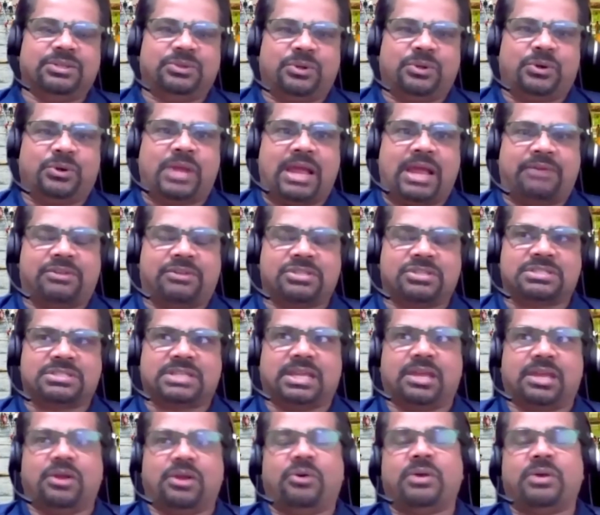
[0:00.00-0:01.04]
You don't have to
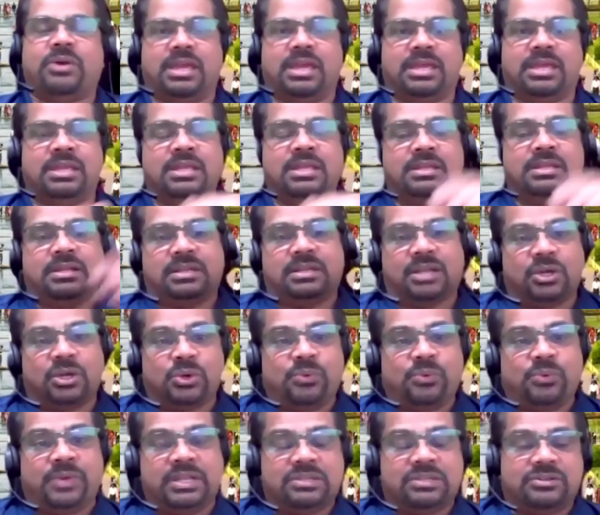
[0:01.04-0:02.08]
say, okay,
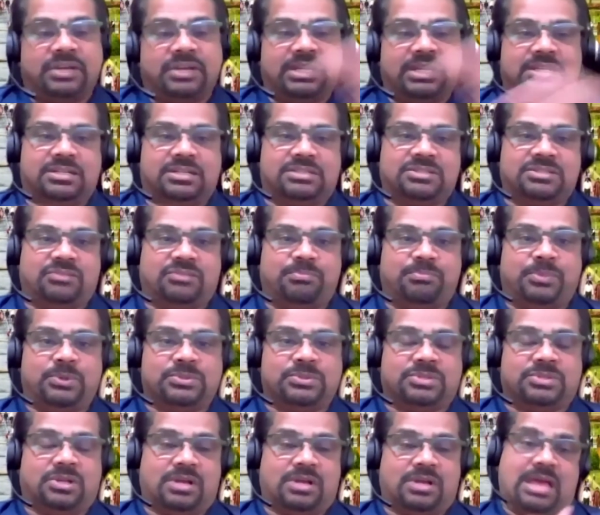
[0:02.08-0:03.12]
Raghu went through 8 years of
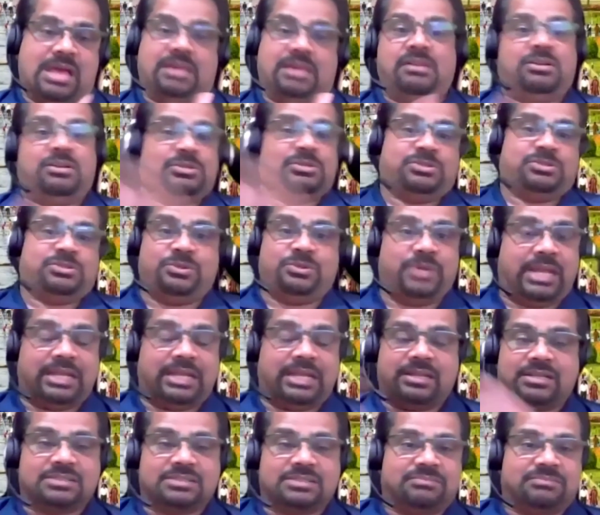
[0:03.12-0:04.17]
postdoc. I'll also do 8
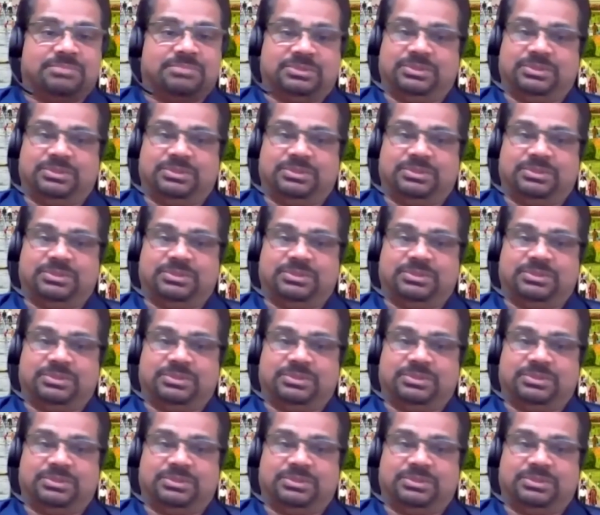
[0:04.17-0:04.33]
years.